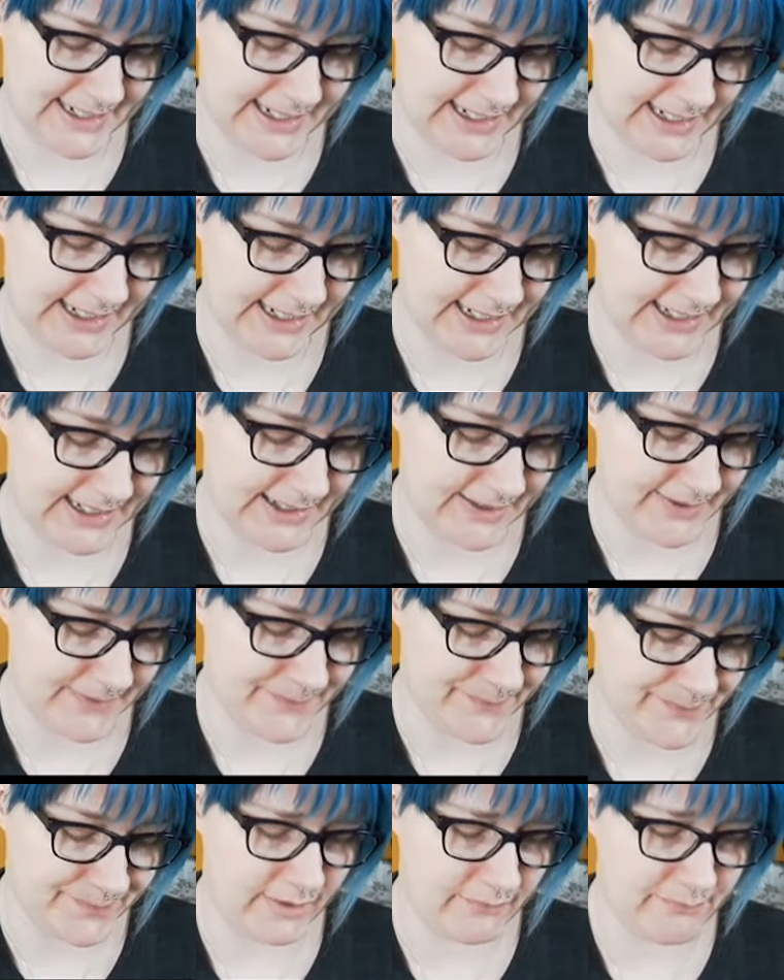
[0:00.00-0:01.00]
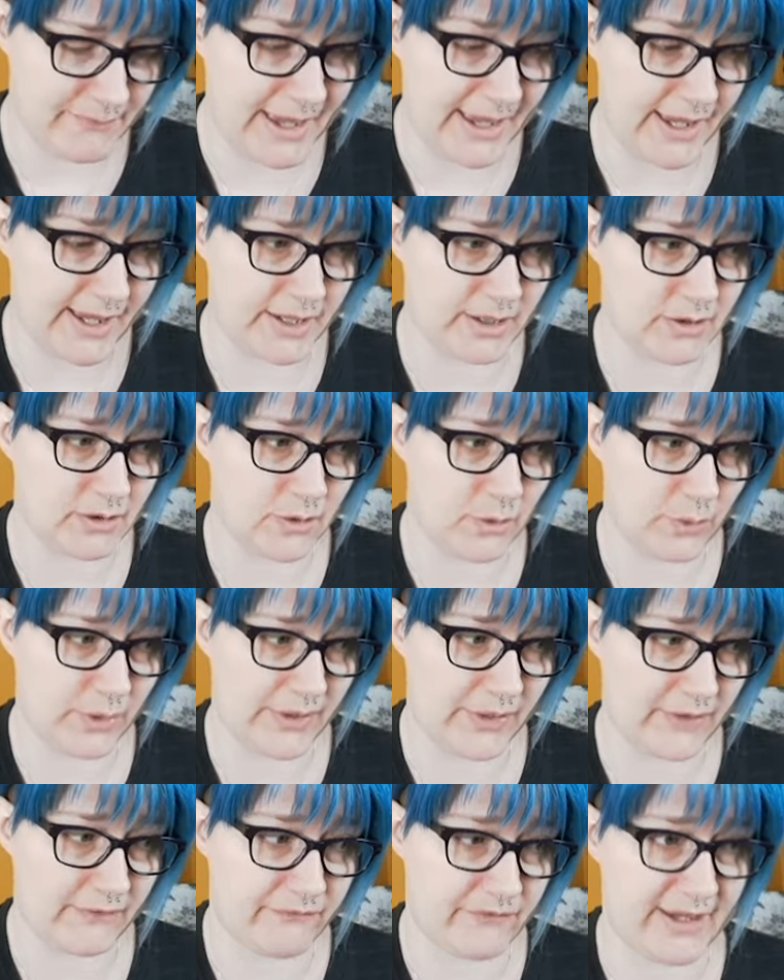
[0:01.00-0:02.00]
a man
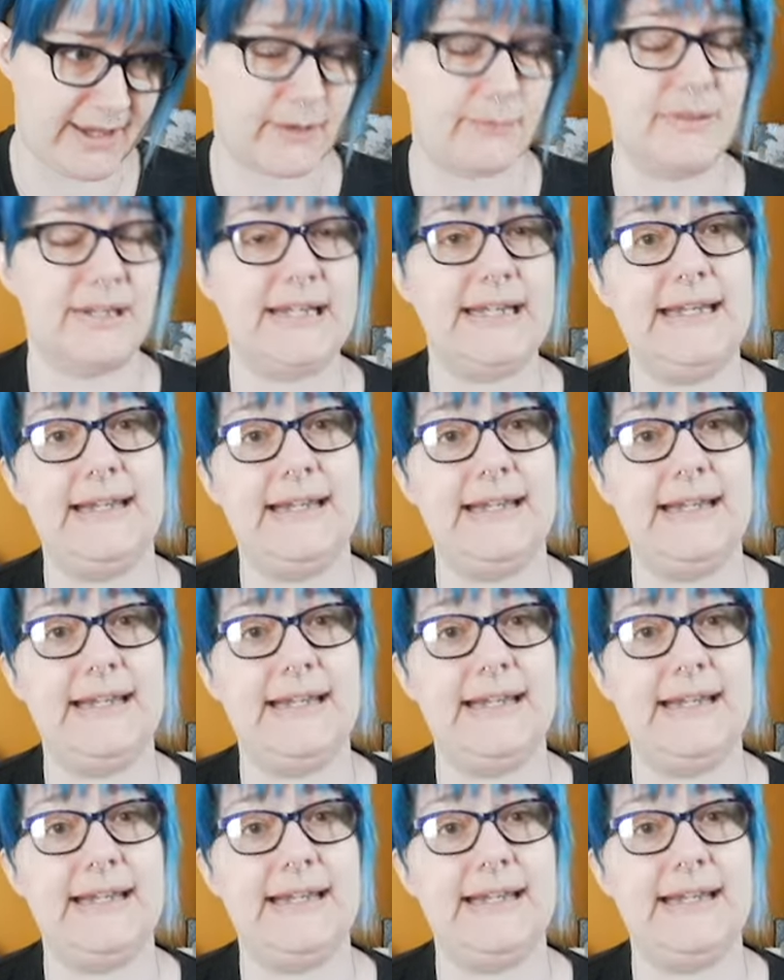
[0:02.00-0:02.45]
with a family.